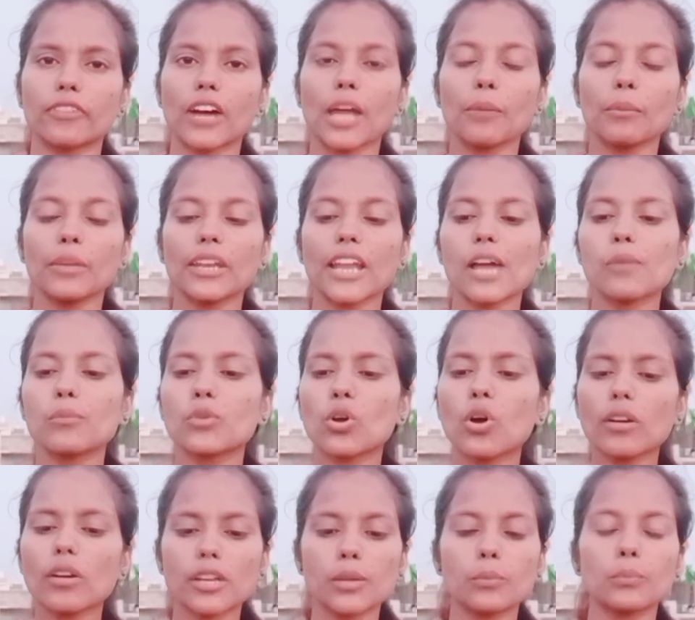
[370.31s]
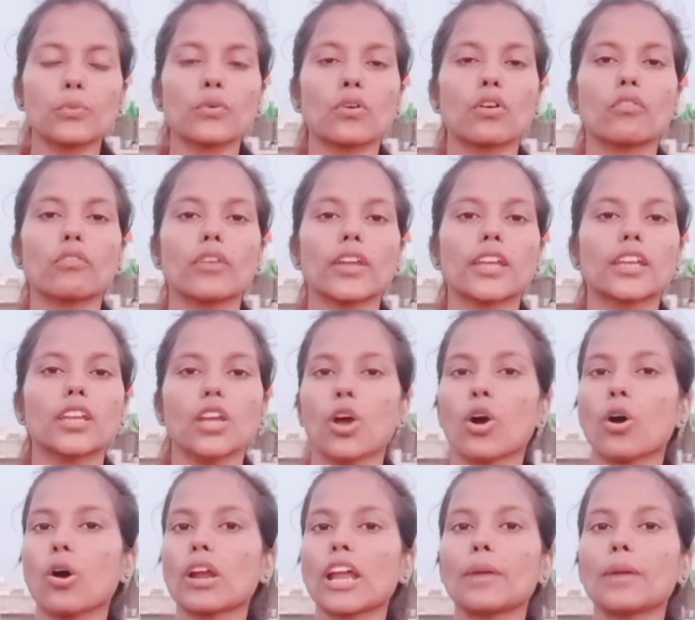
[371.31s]
I mean, I'm not improving,
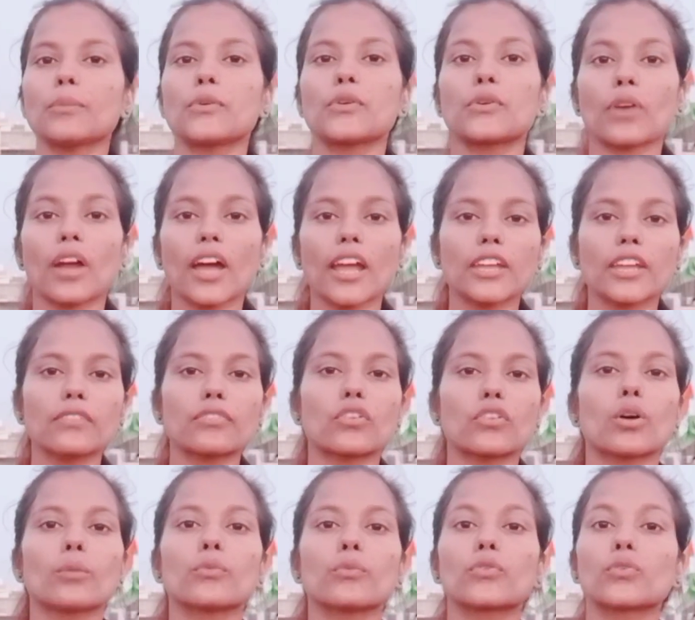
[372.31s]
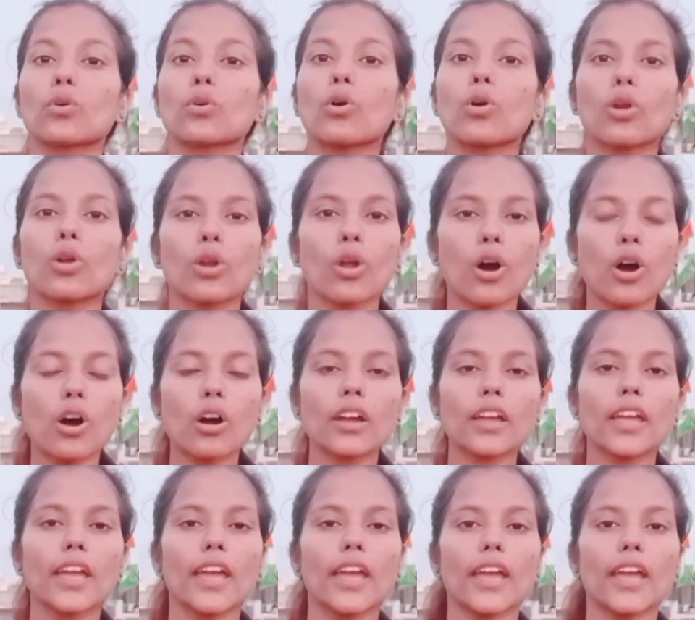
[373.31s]
or I'm trying from so long,